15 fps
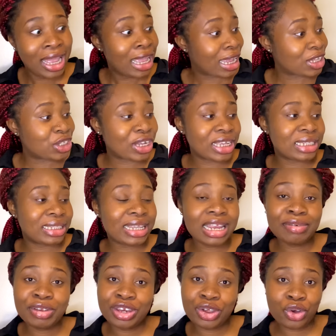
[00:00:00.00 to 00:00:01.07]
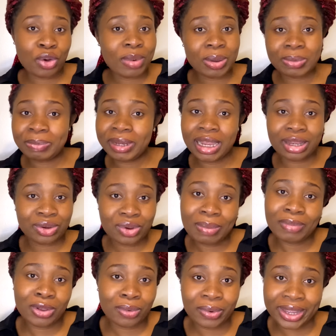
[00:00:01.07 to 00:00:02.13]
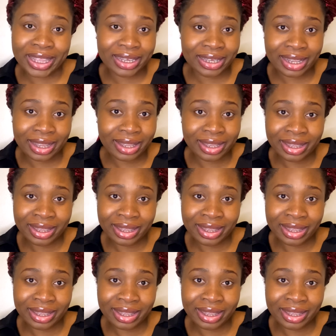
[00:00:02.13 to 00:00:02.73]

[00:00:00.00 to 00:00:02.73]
Because you can send me in your home, I'll be like, no, I'm not working there.